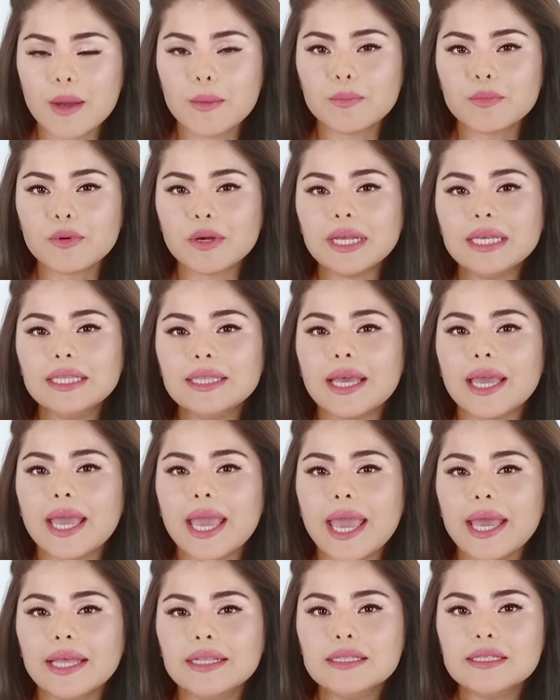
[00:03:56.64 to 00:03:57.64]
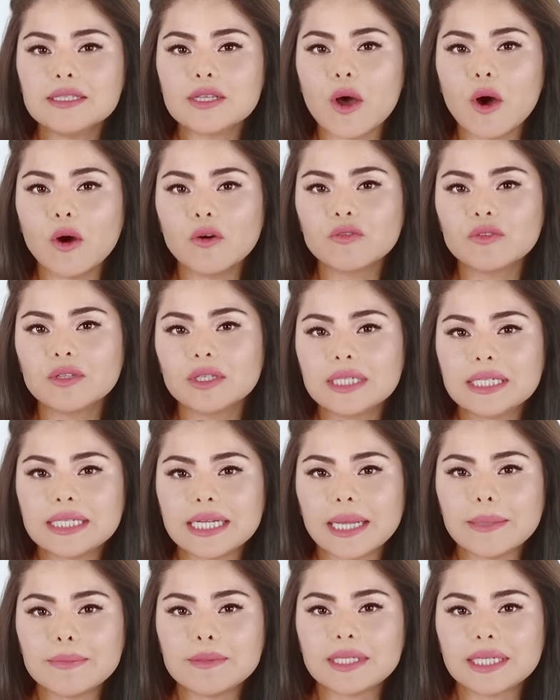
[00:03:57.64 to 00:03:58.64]
Bring the ends of the
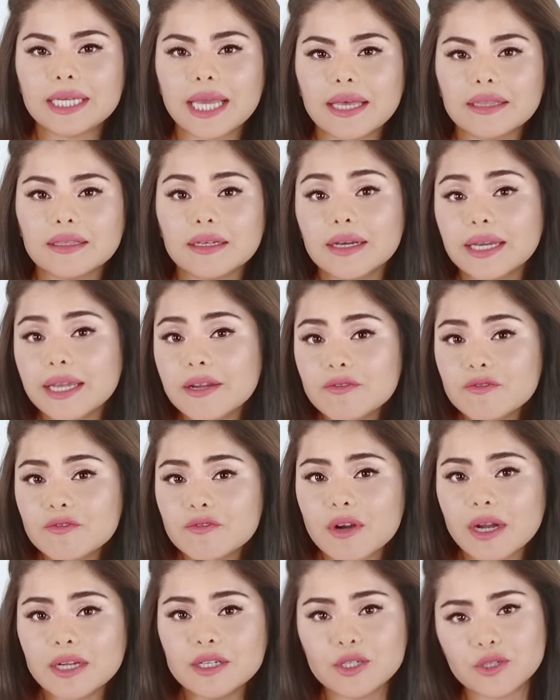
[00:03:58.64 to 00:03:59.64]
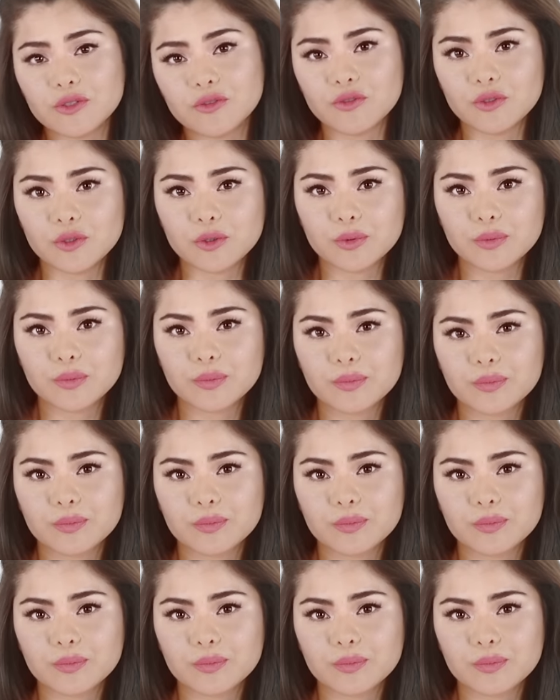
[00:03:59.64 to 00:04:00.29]
tape together in front of you.